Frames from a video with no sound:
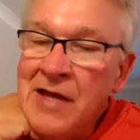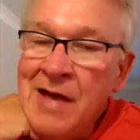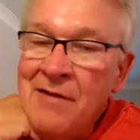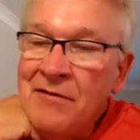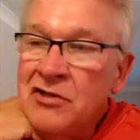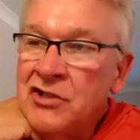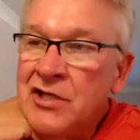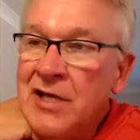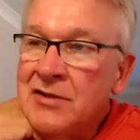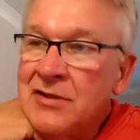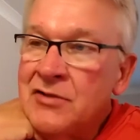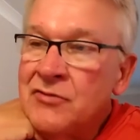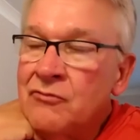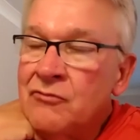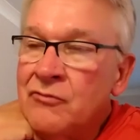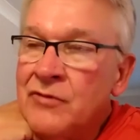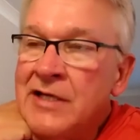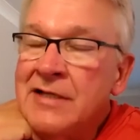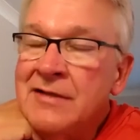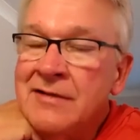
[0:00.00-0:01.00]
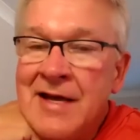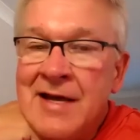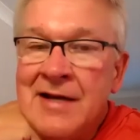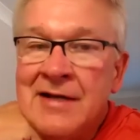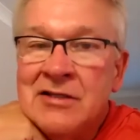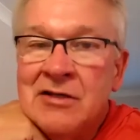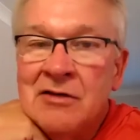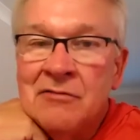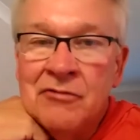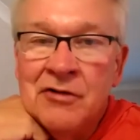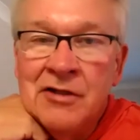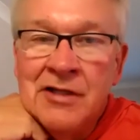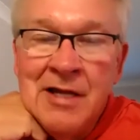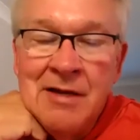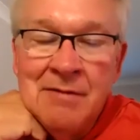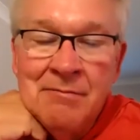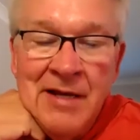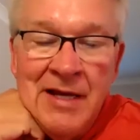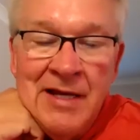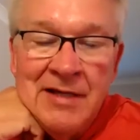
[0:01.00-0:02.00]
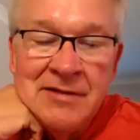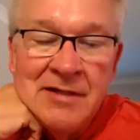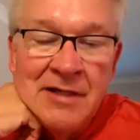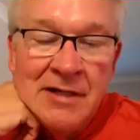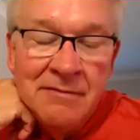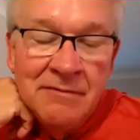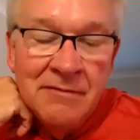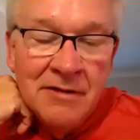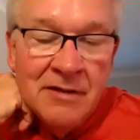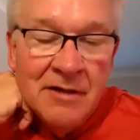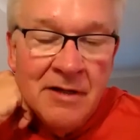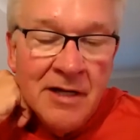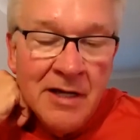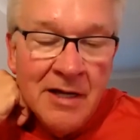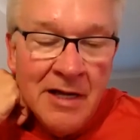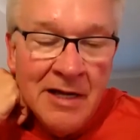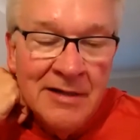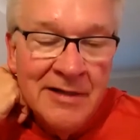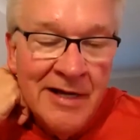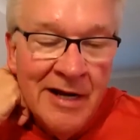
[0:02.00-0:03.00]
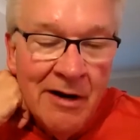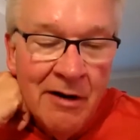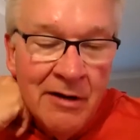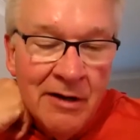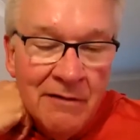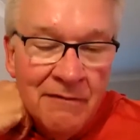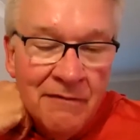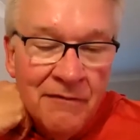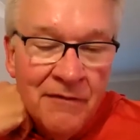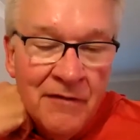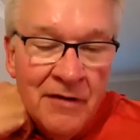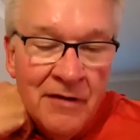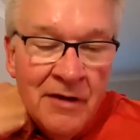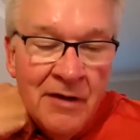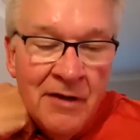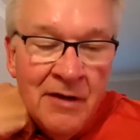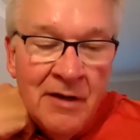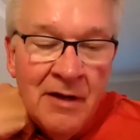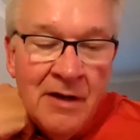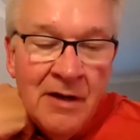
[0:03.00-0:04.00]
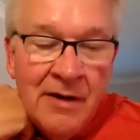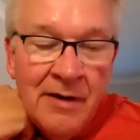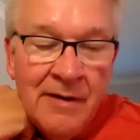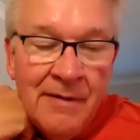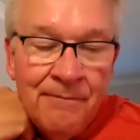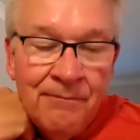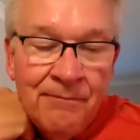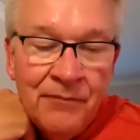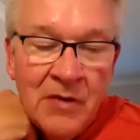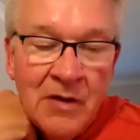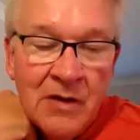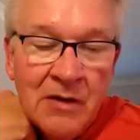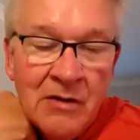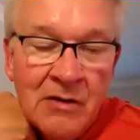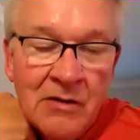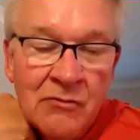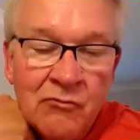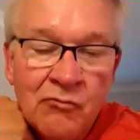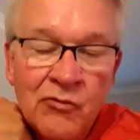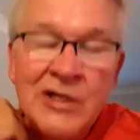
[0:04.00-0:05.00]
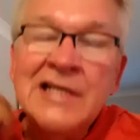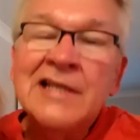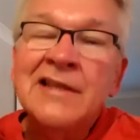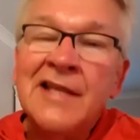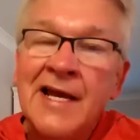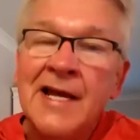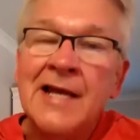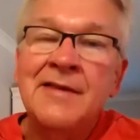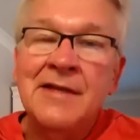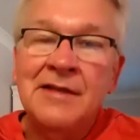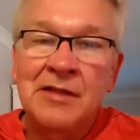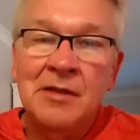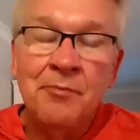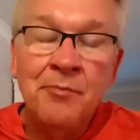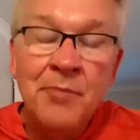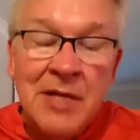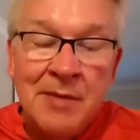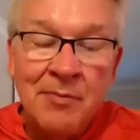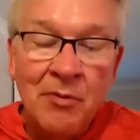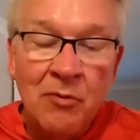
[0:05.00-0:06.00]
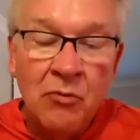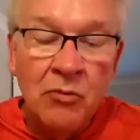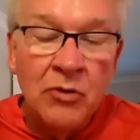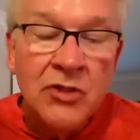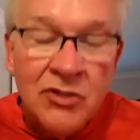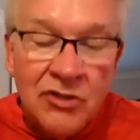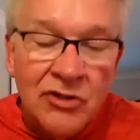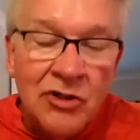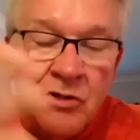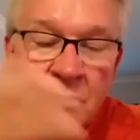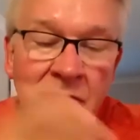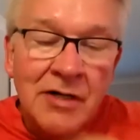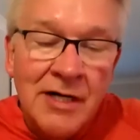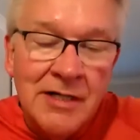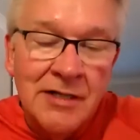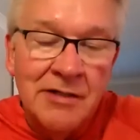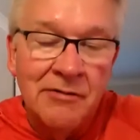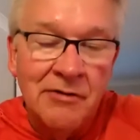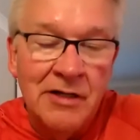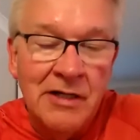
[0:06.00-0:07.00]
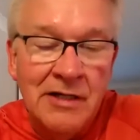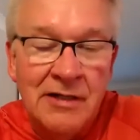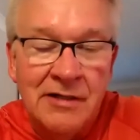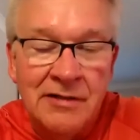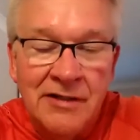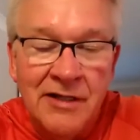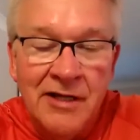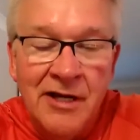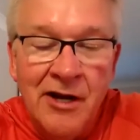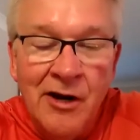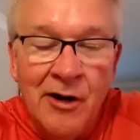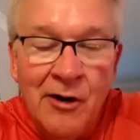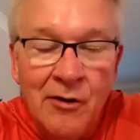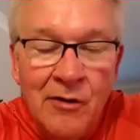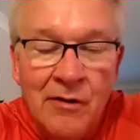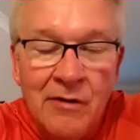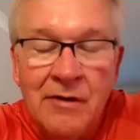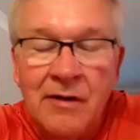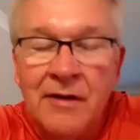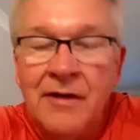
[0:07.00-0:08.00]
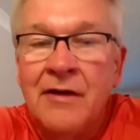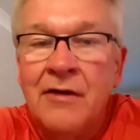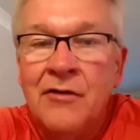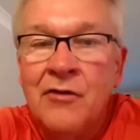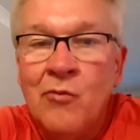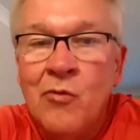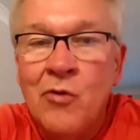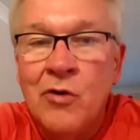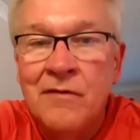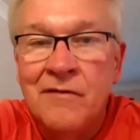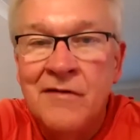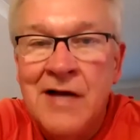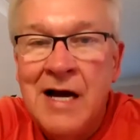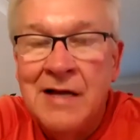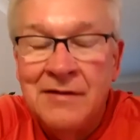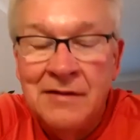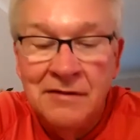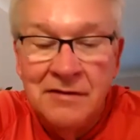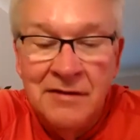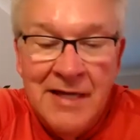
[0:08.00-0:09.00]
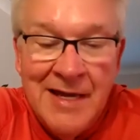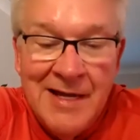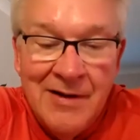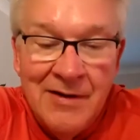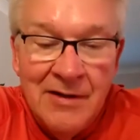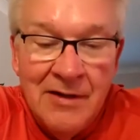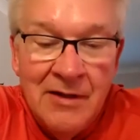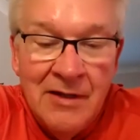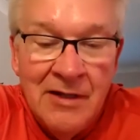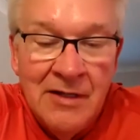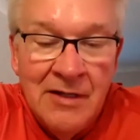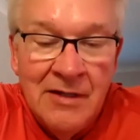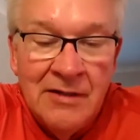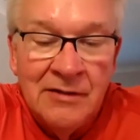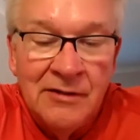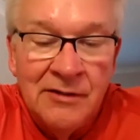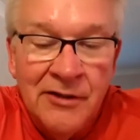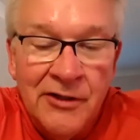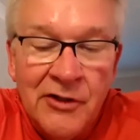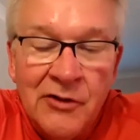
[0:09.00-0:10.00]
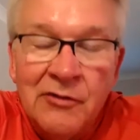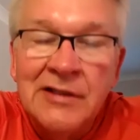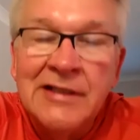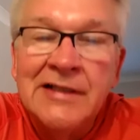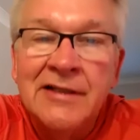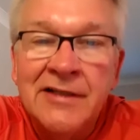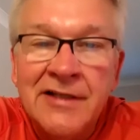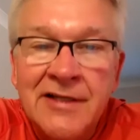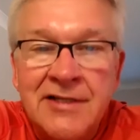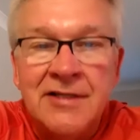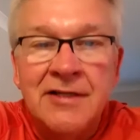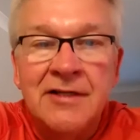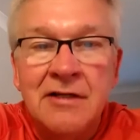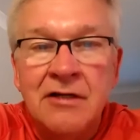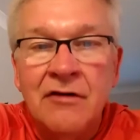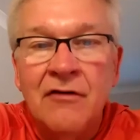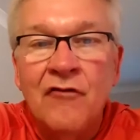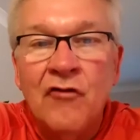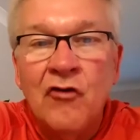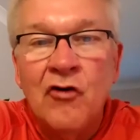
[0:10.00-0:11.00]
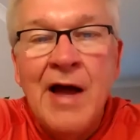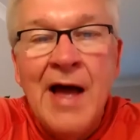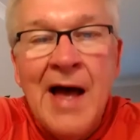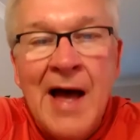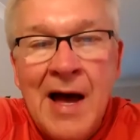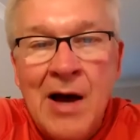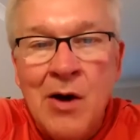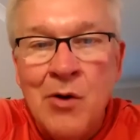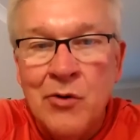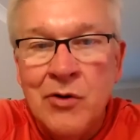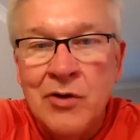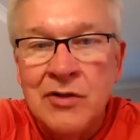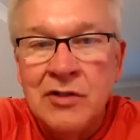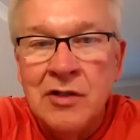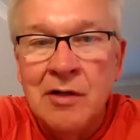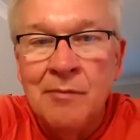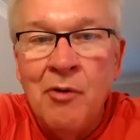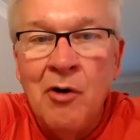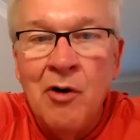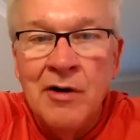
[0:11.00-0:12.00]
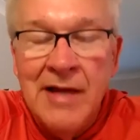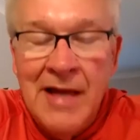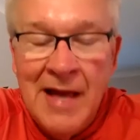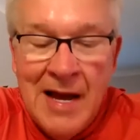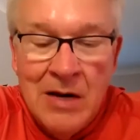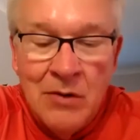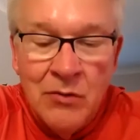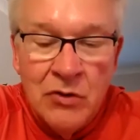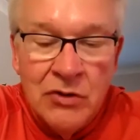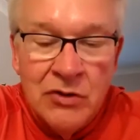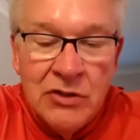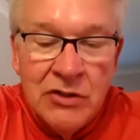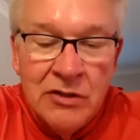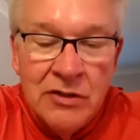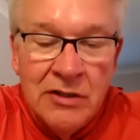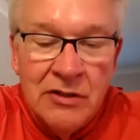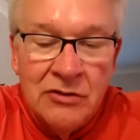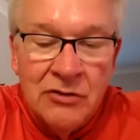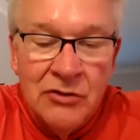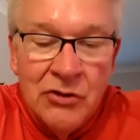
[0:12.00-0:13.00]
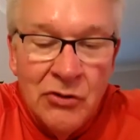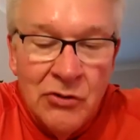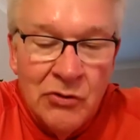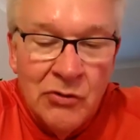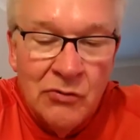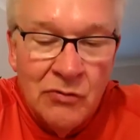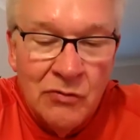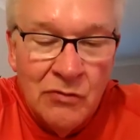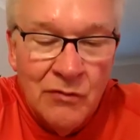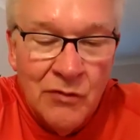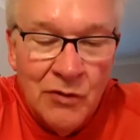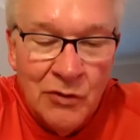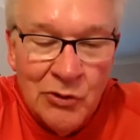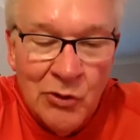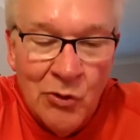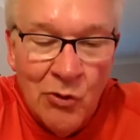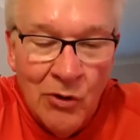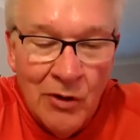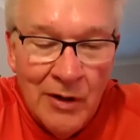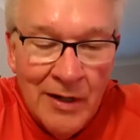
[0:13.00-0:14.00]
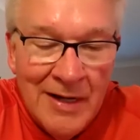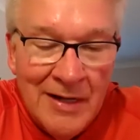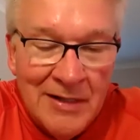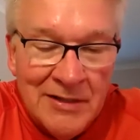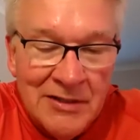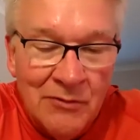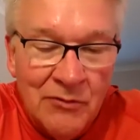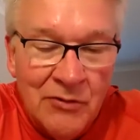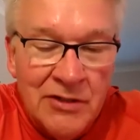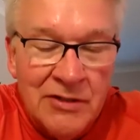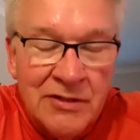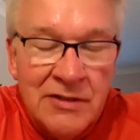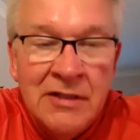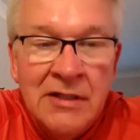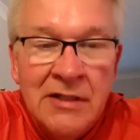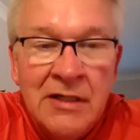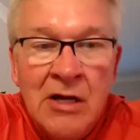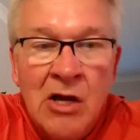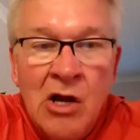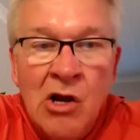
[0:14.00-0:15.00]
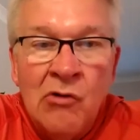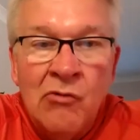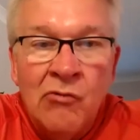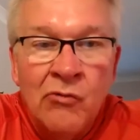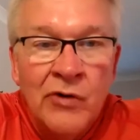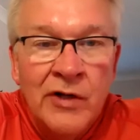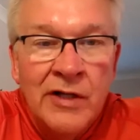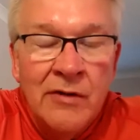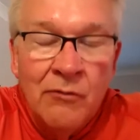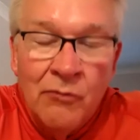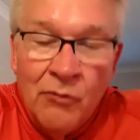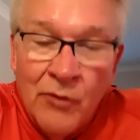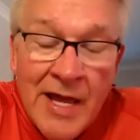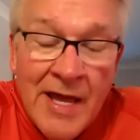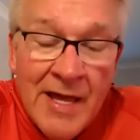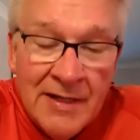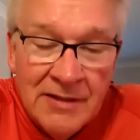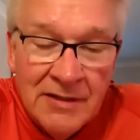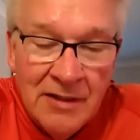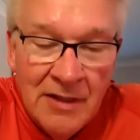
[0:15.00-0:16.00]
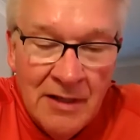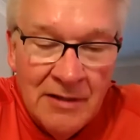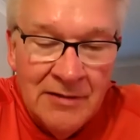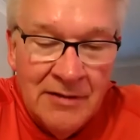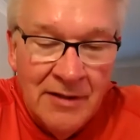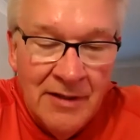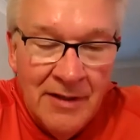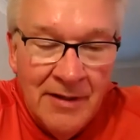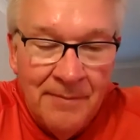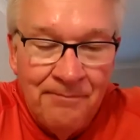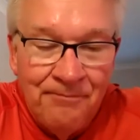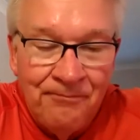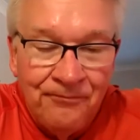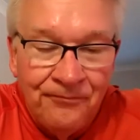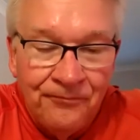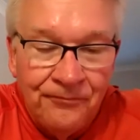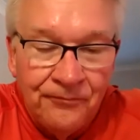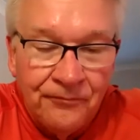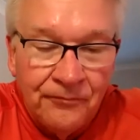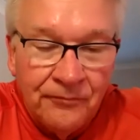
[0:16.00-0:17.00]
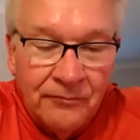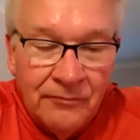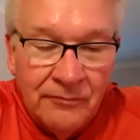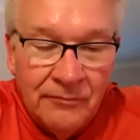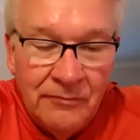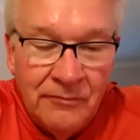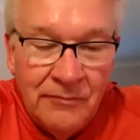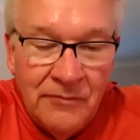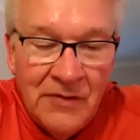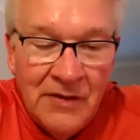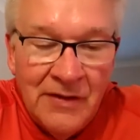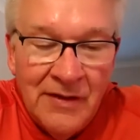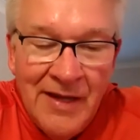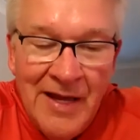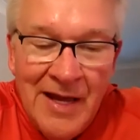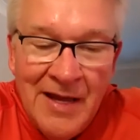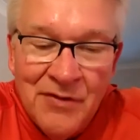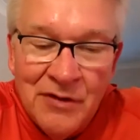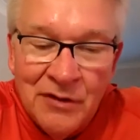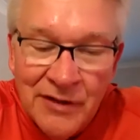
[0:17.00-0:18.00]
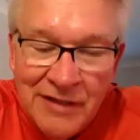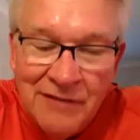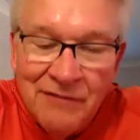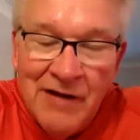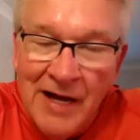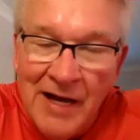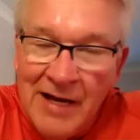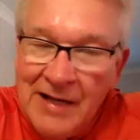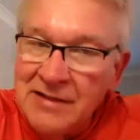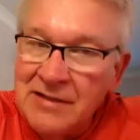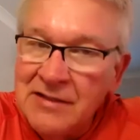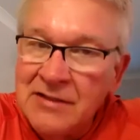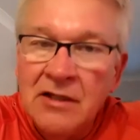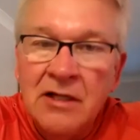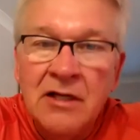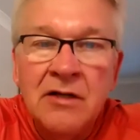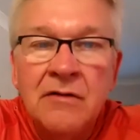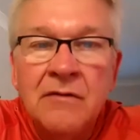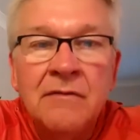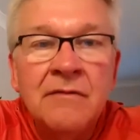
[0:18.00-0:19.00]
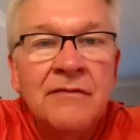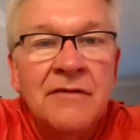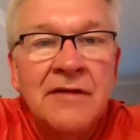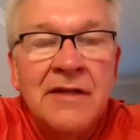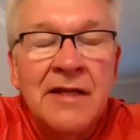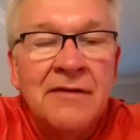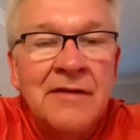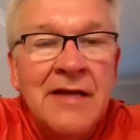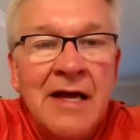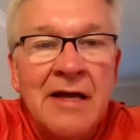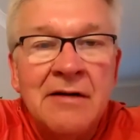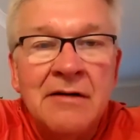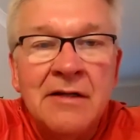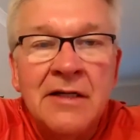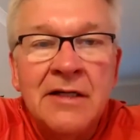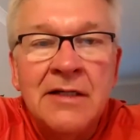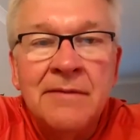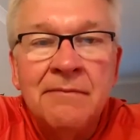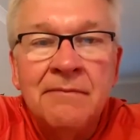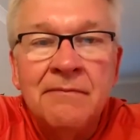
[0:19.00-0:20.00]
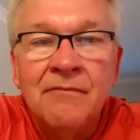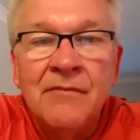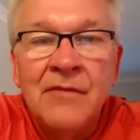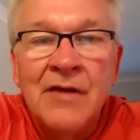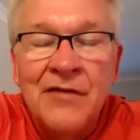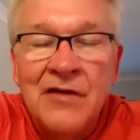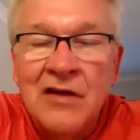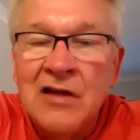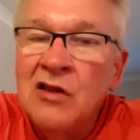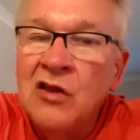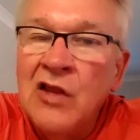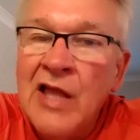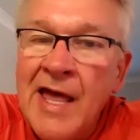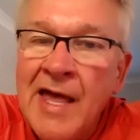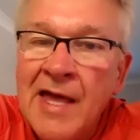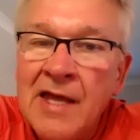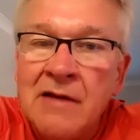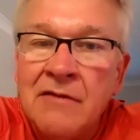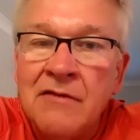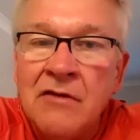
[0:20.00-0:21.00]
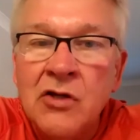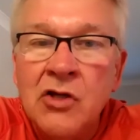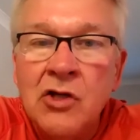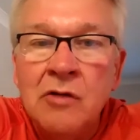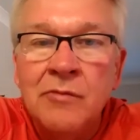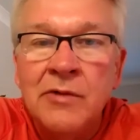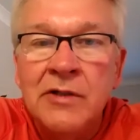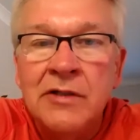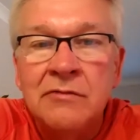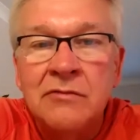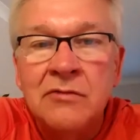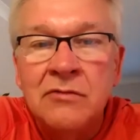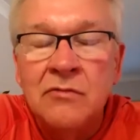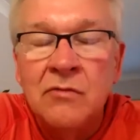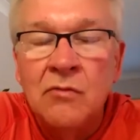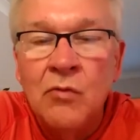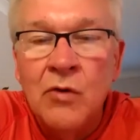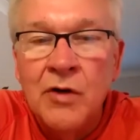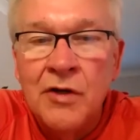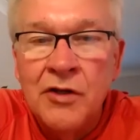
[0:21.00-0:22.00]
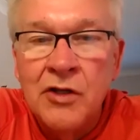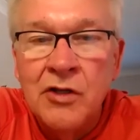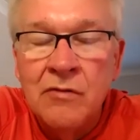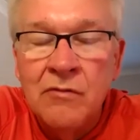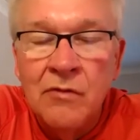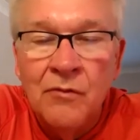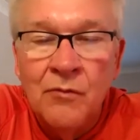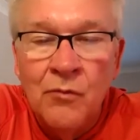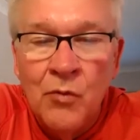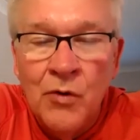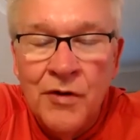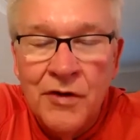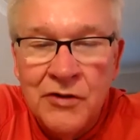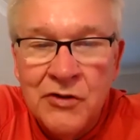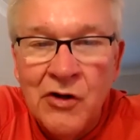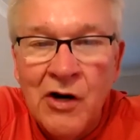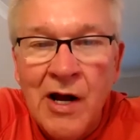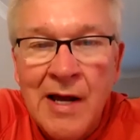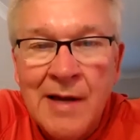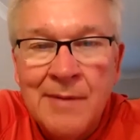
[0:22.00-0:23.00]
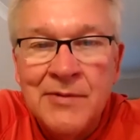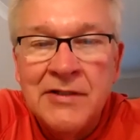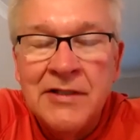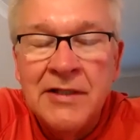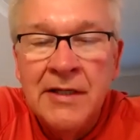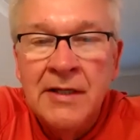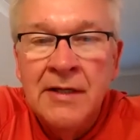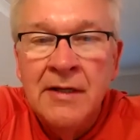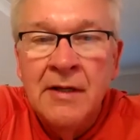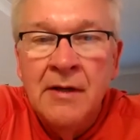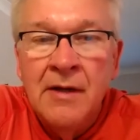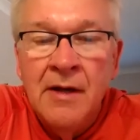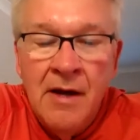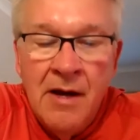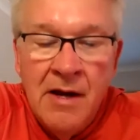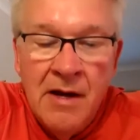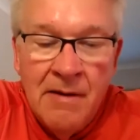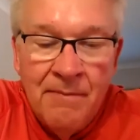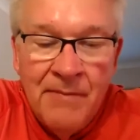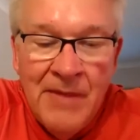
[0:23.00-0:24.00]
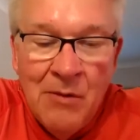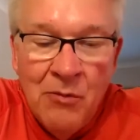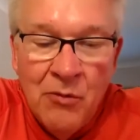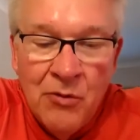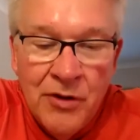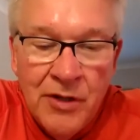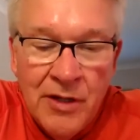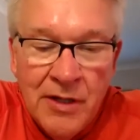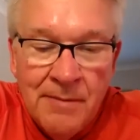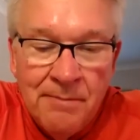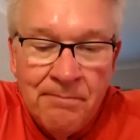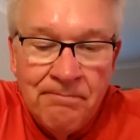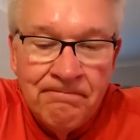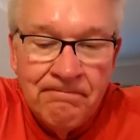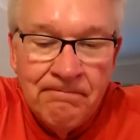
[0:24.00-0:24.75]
have a chance to read that, it's a really amazing a narrative relaying that the people were so hungry to hear the word of God that they literally listened for hours upon hours to the Torah as it was read to them. And the Levites, that clan of the human, one of the tribes, they were the